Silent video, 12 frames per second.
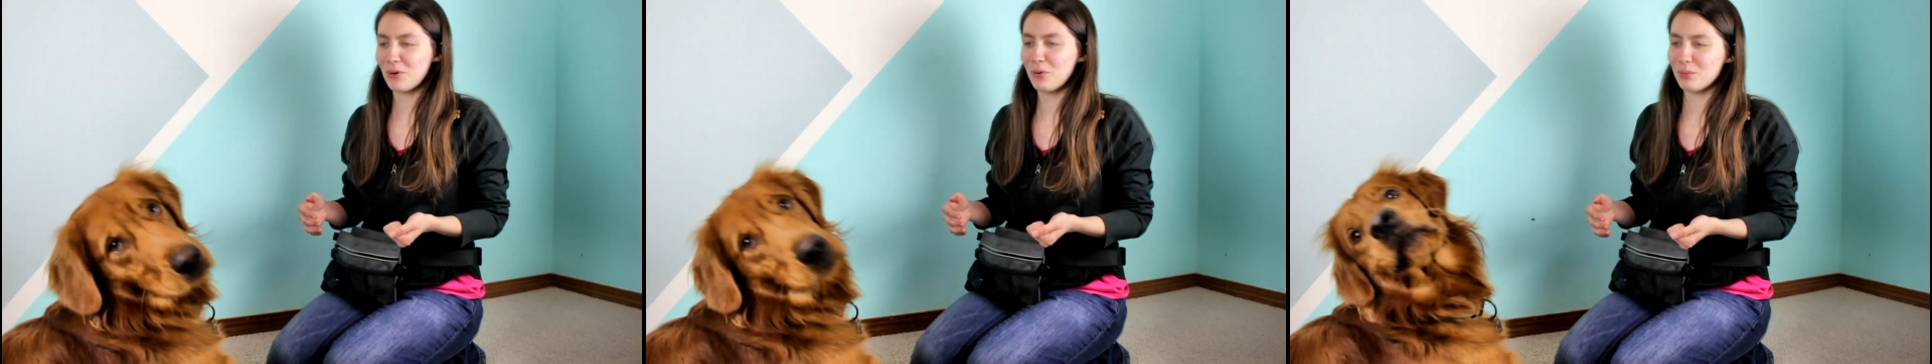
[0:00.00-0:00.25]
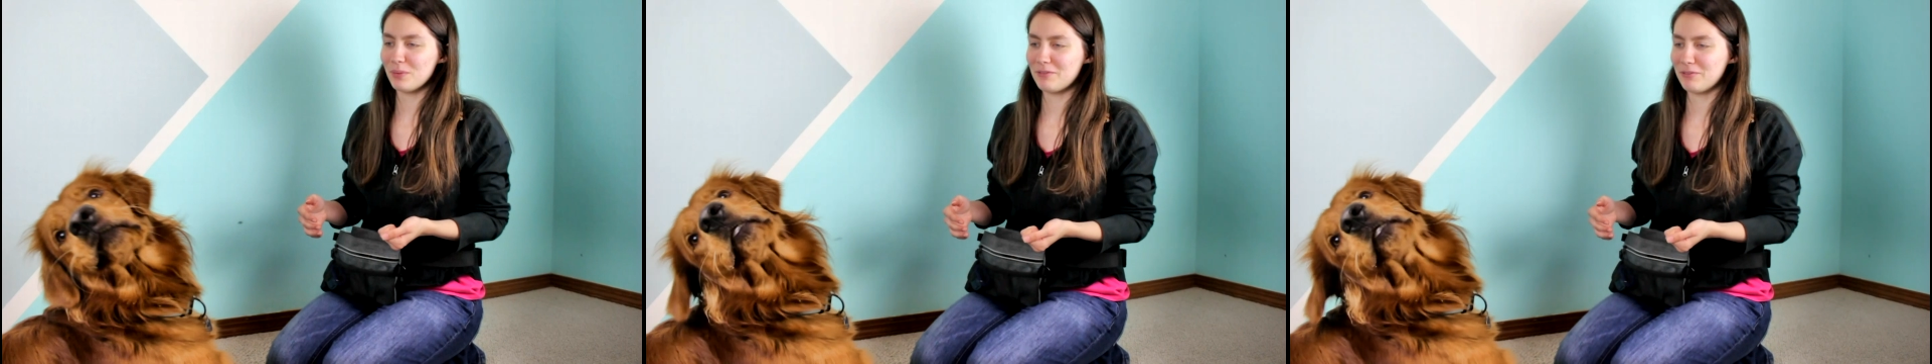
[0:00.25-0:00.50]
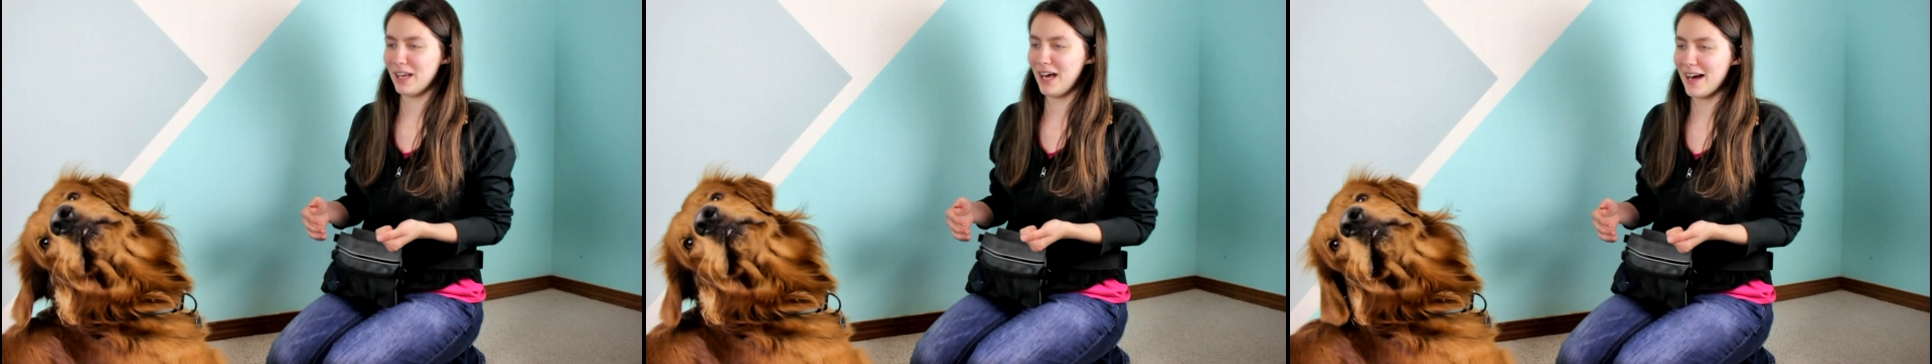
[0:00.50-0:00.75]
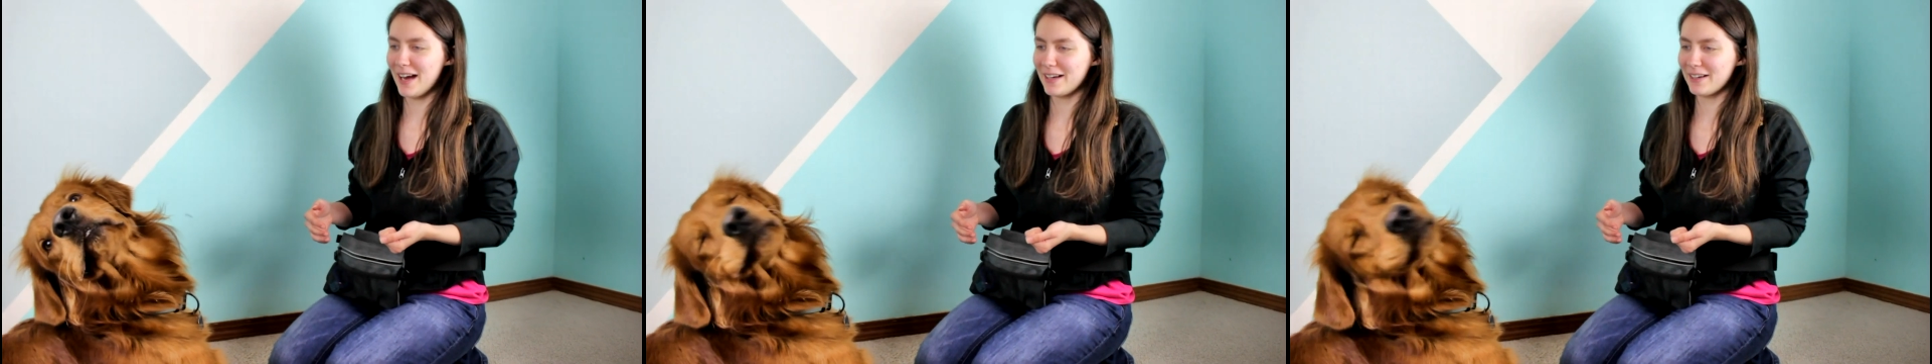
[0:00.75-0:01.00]
Oh, a
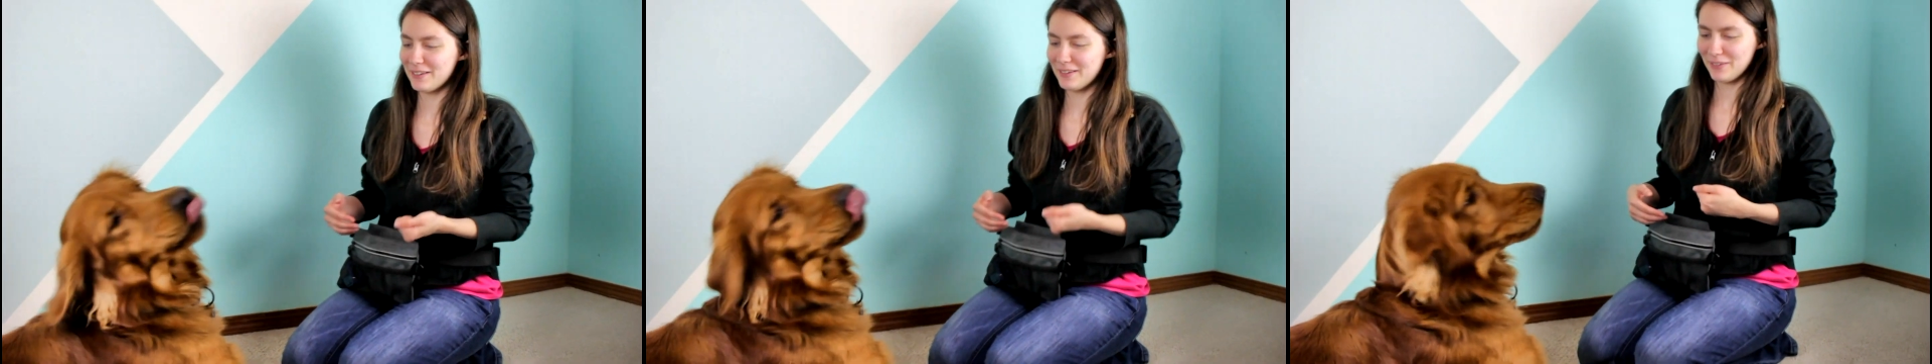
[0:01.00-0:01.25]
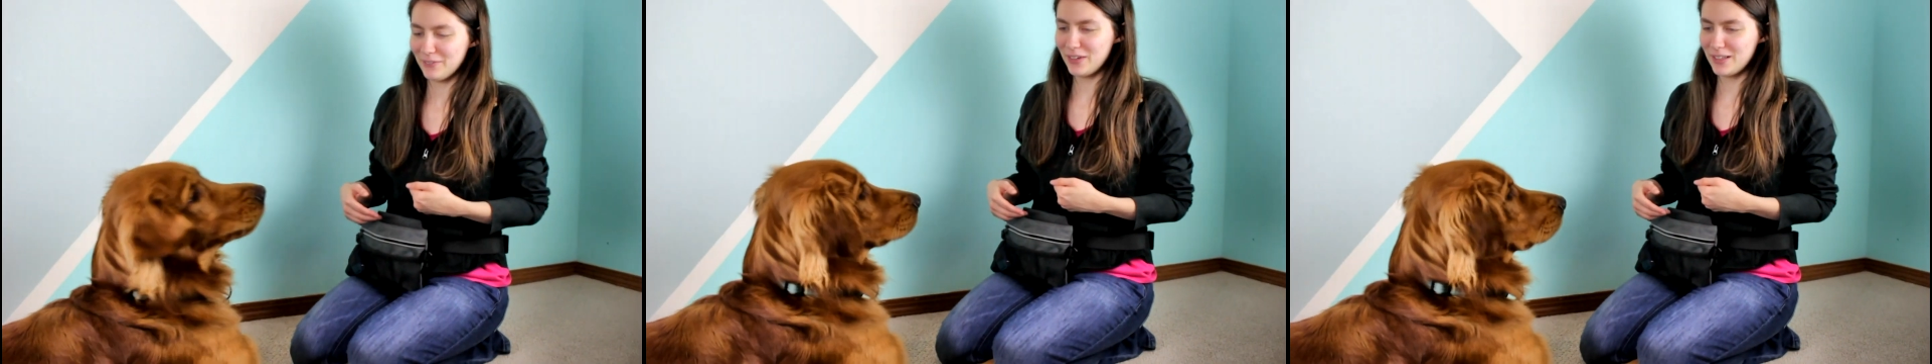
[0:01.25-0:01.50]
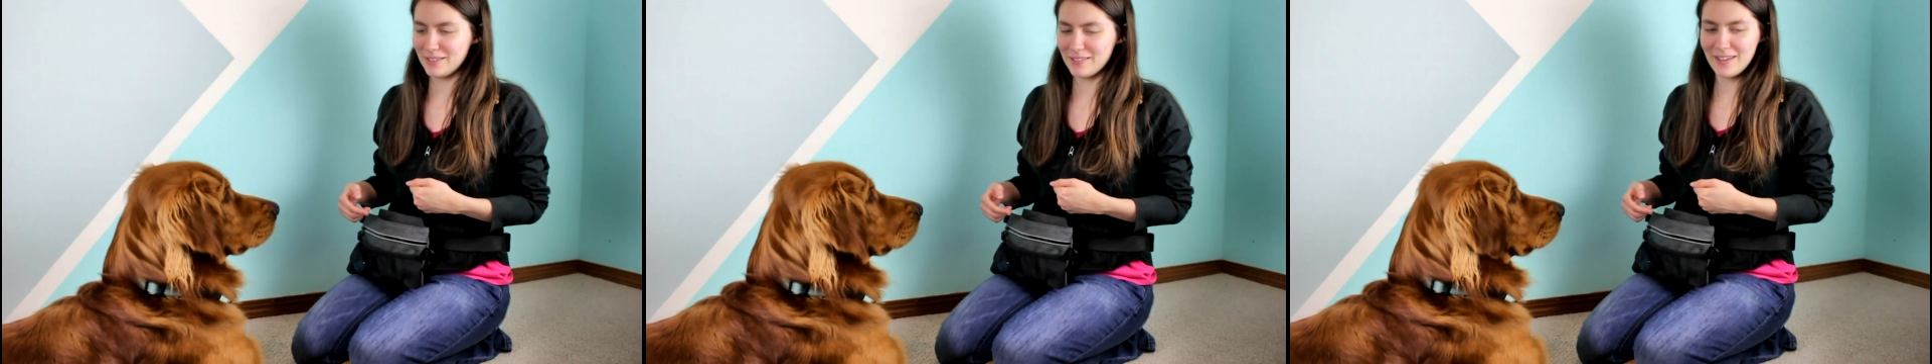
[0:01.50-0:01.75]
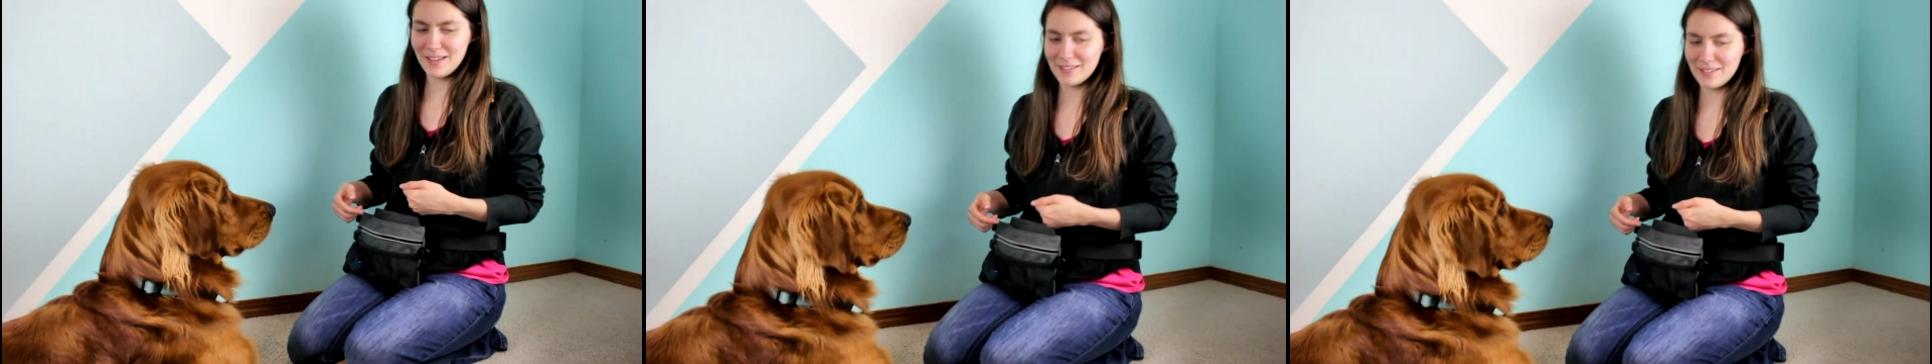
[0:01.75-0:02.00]
fly. What is
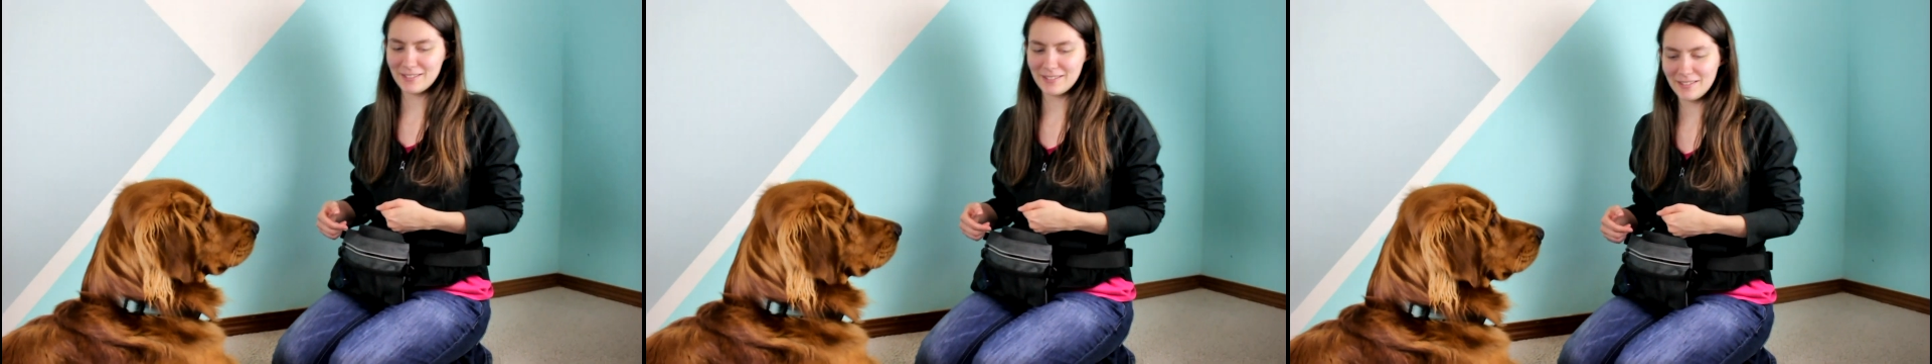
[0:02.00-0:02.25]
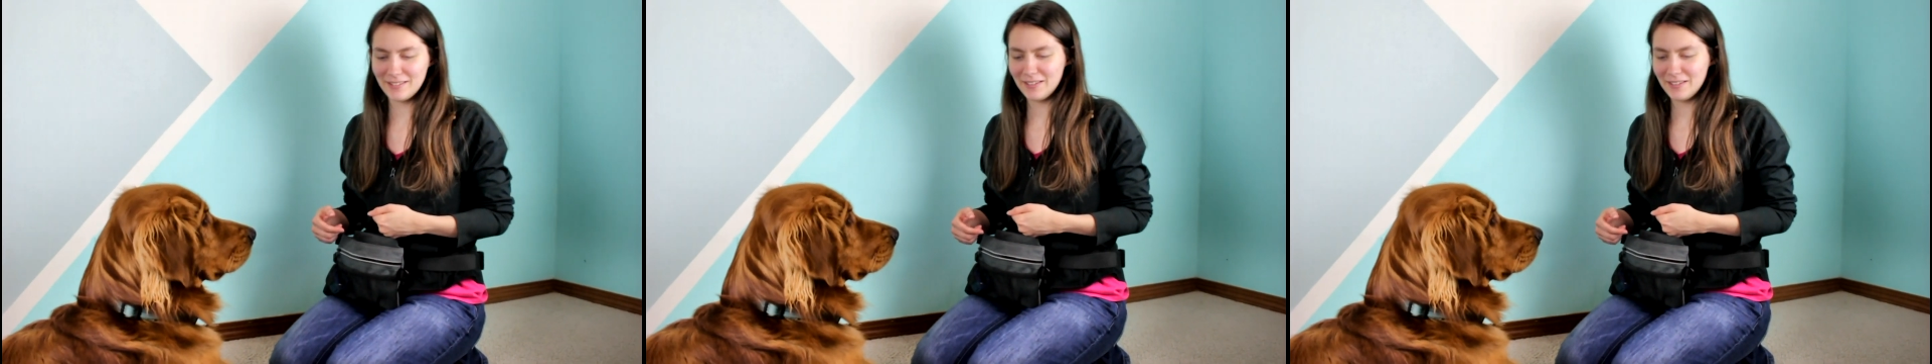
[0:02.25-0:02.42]
this?